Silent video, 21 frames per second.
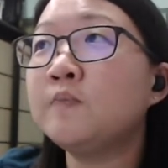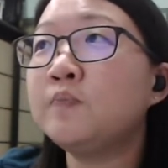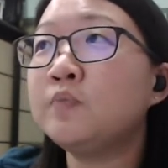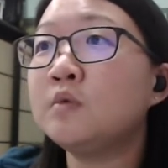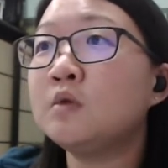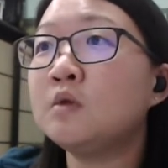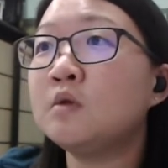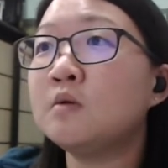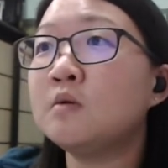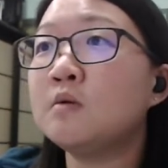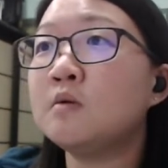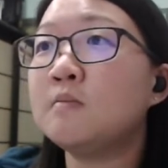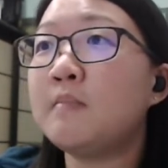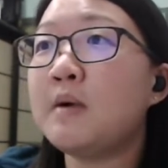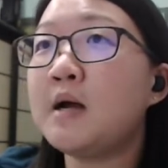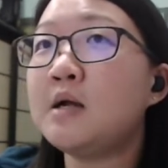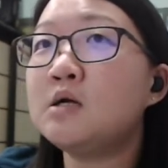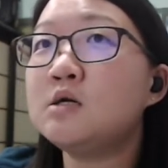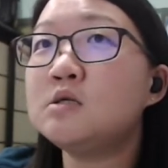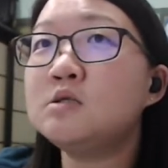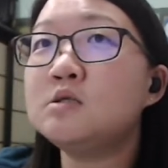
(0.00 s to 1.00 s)
minus
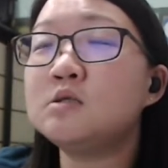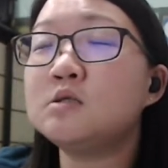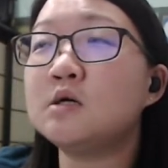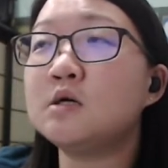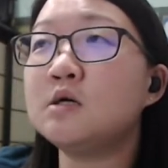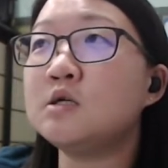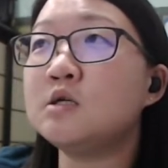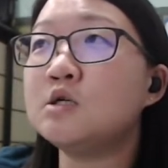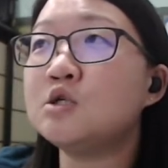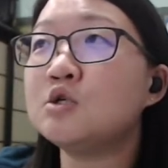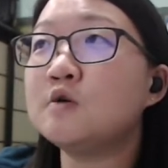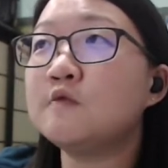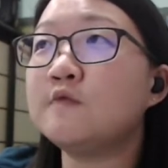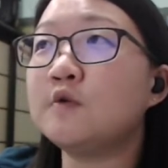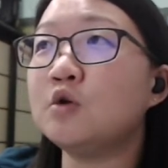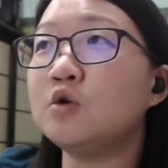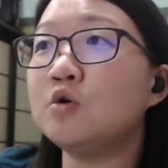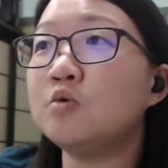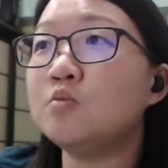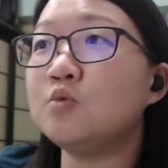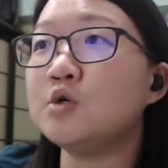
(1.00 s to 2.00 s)
the initial
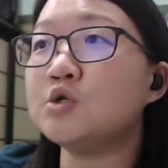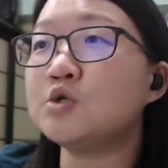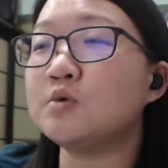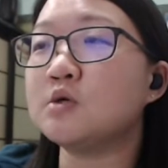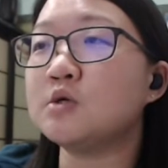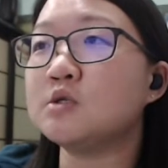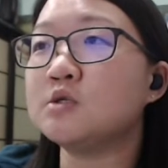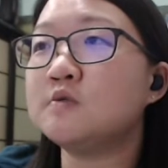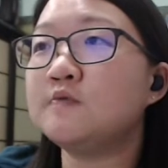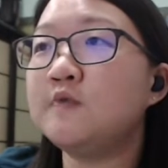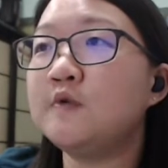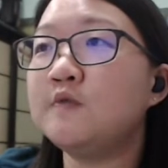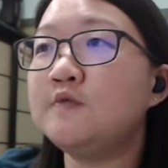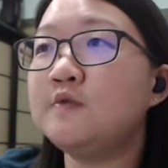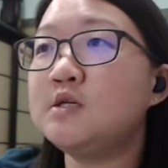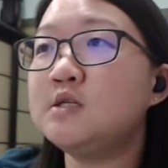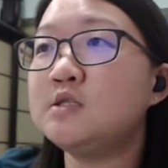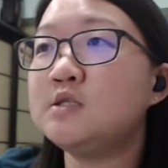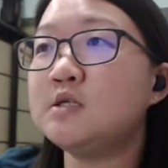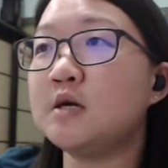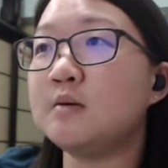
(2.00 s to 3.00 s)
volume, which was 50
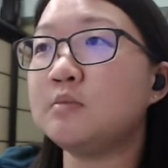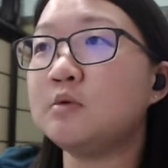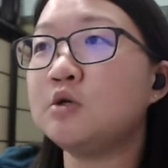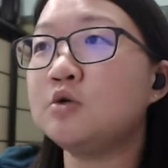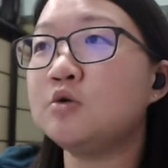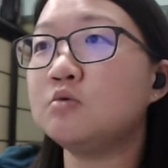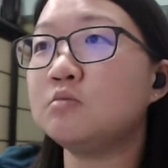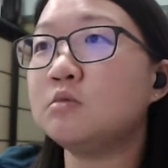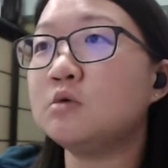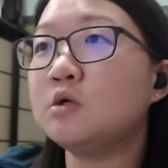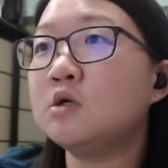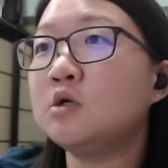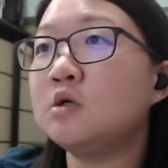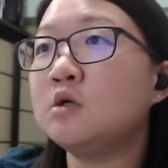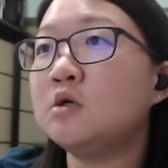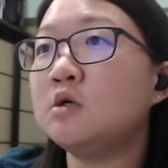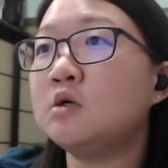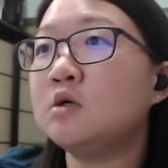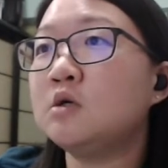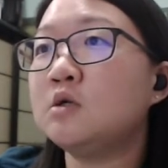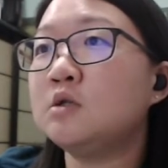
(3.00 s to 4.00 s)
cm cube.
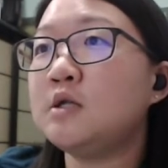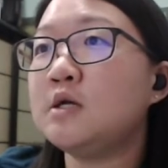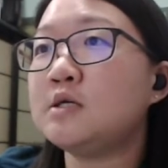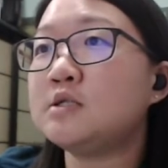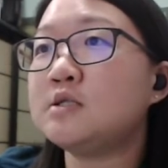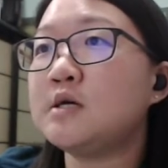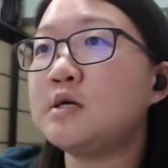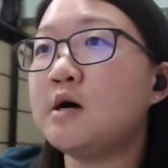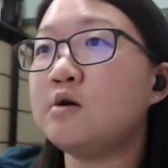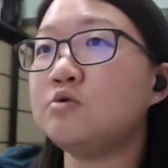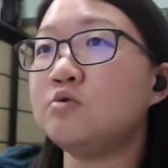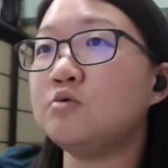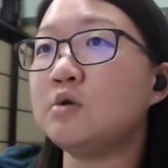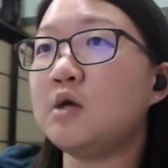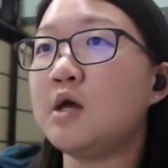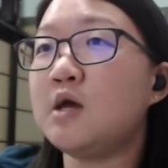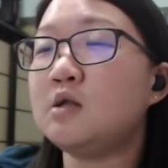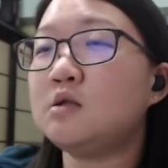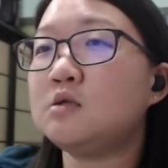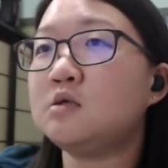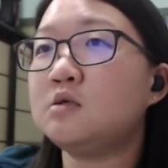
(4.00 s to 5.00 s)
That's how you get
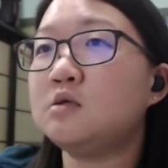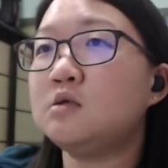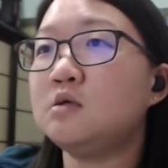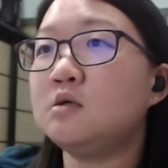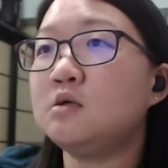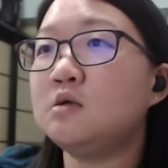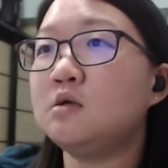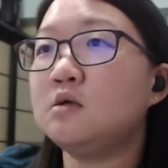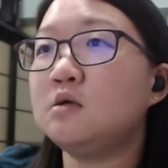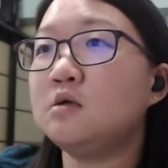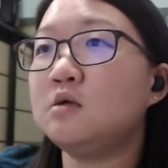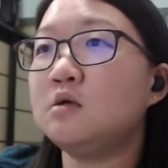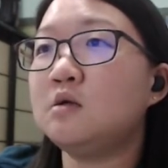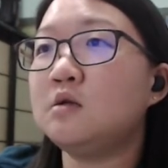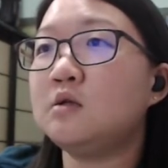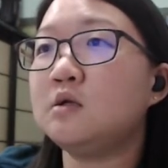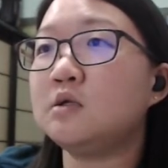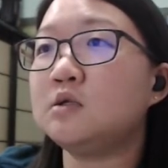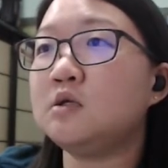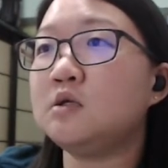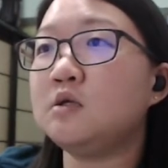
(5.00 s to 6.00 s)

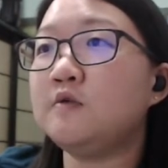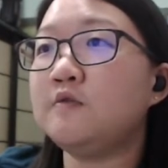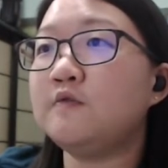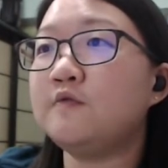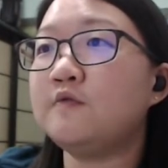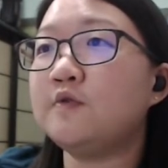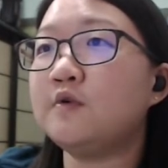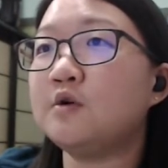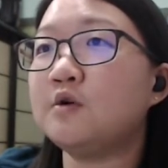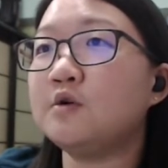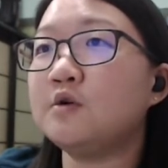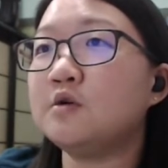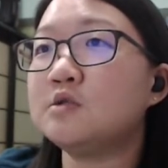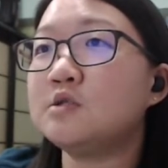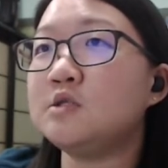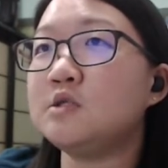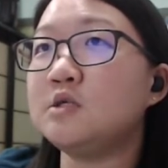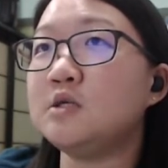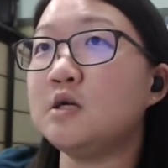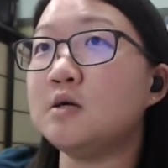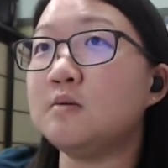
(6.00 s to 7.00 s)
34 cm cube.
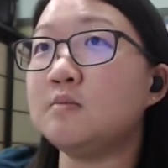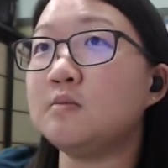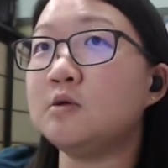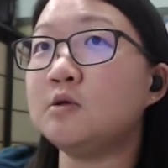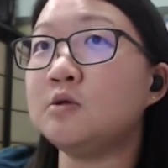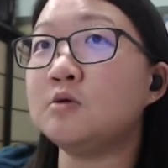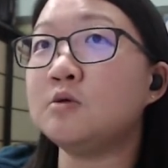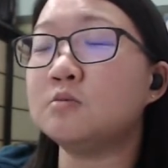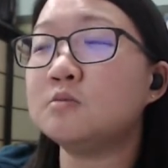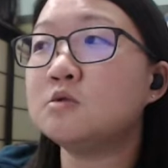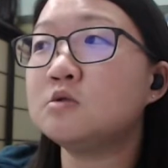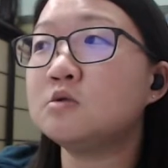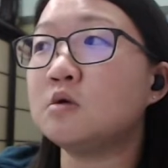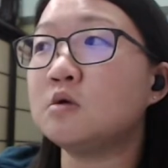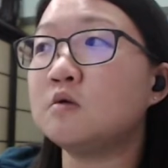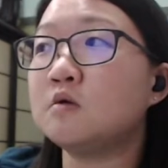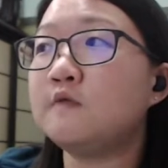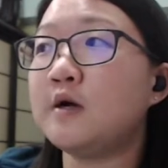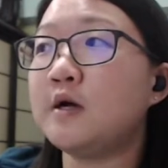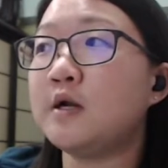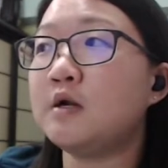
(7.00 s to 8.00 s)
So final
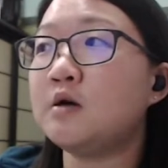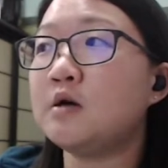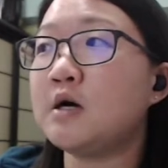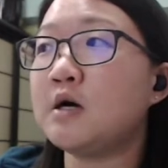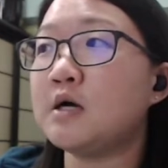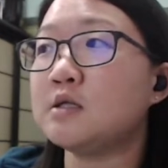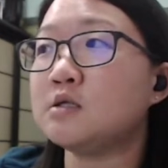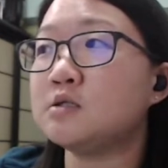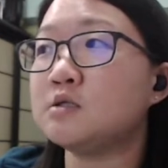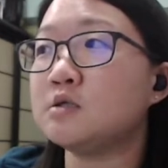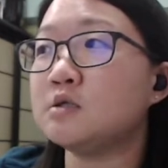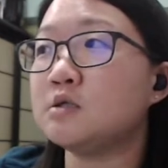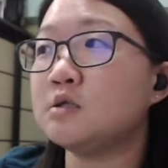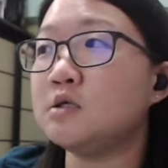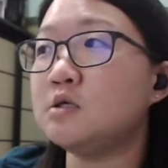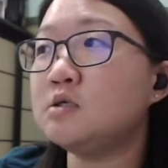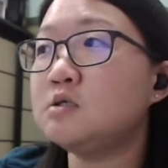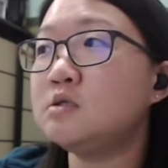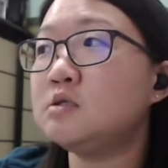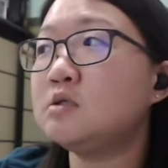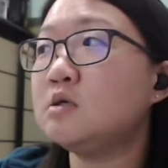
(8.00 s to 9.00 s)
answer is
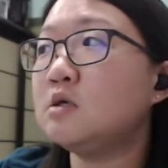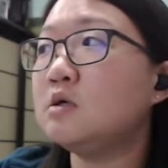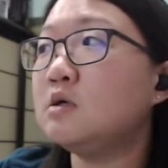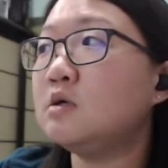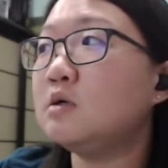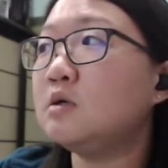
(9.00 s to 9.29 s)
A.